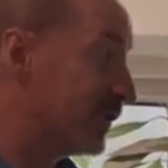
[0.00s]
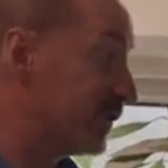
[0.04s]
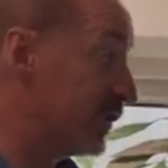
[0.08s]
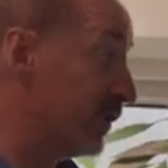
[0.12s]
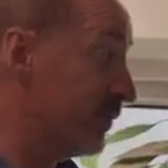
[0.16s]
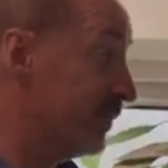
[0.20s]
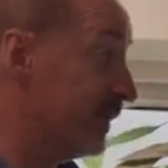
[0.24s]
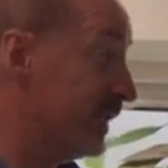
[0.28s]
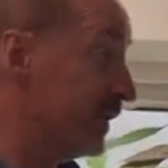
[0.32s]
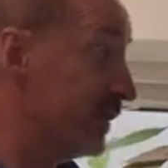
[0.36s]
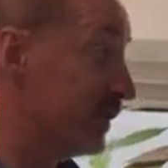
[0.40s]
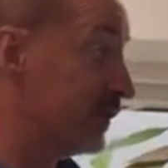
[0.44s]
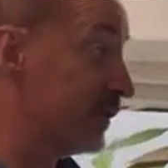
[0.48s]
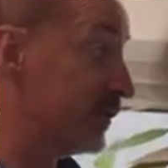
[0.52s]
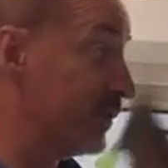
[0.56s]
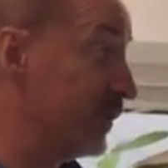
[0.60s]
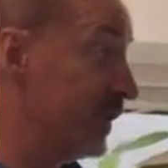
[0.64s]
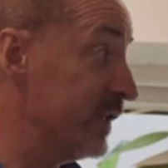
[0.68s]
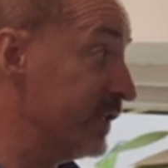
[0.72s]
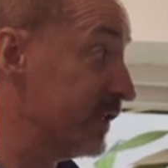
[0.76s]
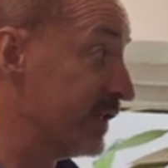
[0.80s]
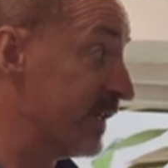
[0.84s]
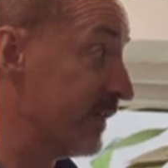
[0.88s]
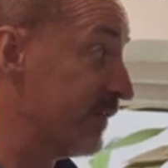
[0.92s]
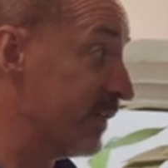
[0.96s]
Should
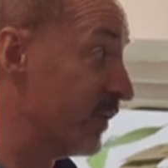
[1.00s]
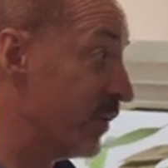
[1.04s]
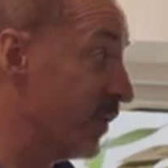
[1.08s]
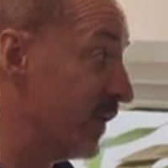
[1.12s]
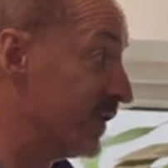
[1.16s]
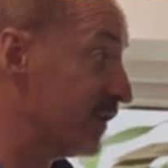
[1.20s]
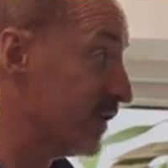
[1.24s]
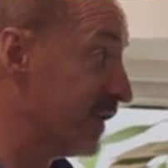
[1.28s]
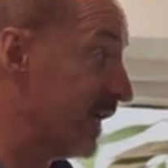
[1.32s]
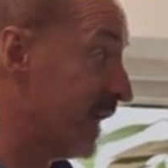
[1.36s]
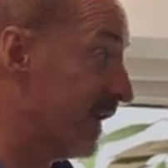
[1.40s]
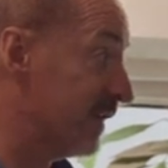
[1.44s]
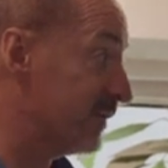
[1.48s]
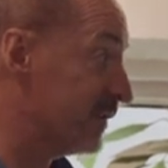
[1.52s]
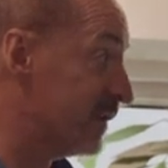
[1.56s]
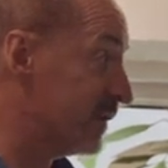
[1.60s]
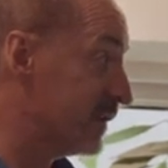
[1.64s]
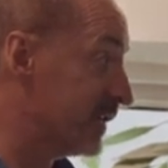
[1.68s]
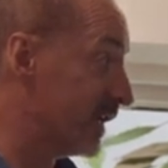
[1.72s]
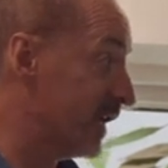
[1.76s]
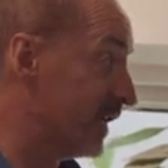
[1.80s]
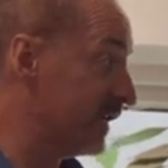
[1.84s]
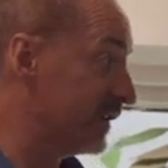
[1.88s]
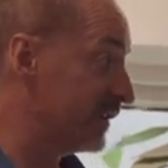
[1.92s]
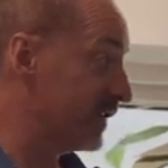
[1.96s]
we just have a quick chat? I'll
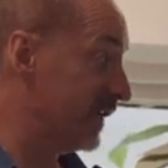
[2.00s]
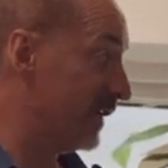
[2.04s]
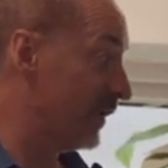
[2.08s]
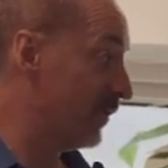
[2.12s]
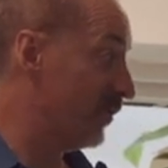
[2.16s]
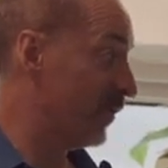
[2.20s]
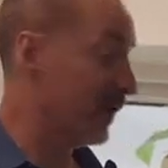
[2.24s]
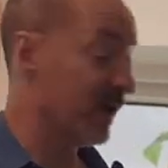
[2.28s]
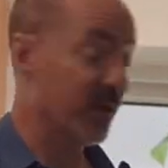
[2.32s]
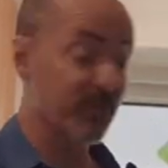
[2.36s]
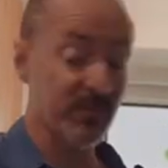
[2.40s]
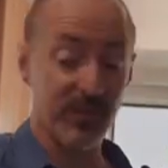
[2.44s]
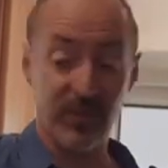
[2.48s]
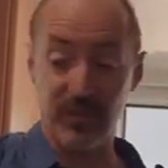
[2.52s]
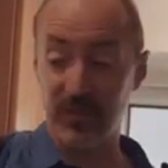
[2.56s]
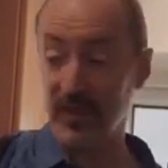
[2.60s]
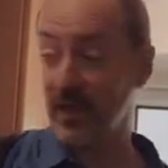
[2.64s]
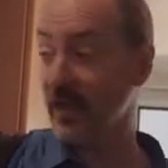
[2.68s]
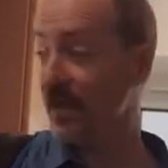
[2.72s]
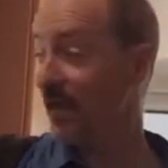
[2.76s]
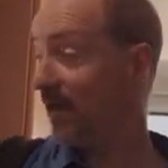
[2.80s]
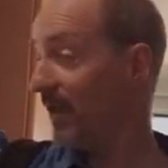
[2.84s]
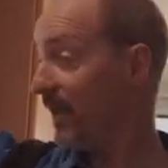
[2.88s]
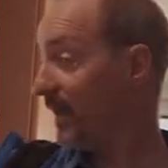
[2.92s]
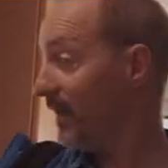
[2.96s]
just kind of tell you what I'm
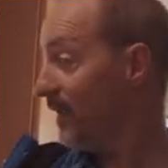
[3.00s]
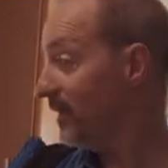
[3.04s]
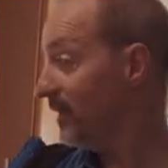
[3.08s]
thinking